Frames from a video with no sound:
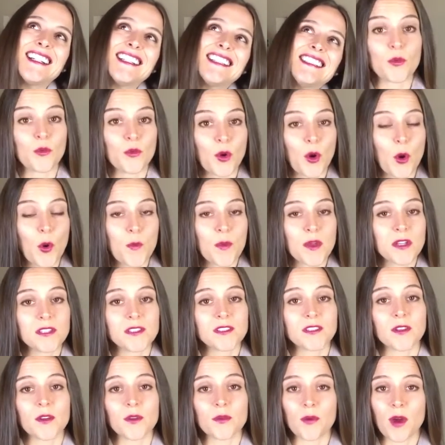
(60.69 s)
The
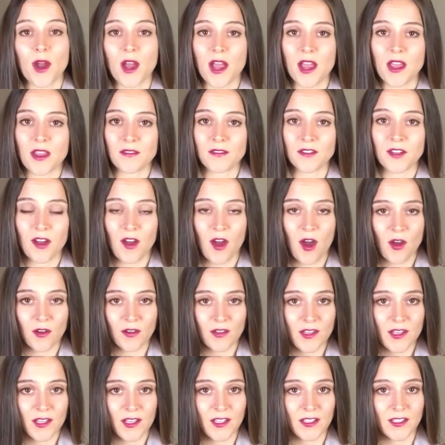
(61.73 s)
Romans arrived
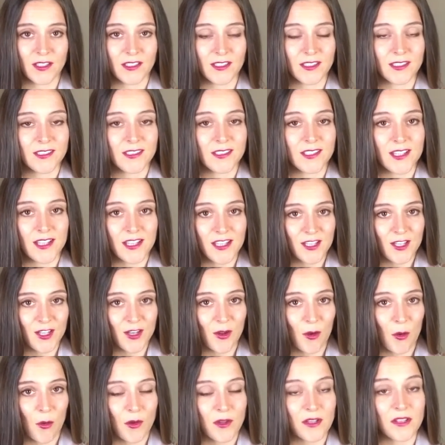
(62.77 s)
on a hill in
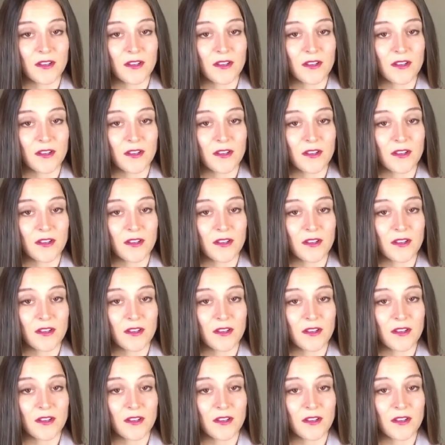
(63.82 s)
Lyon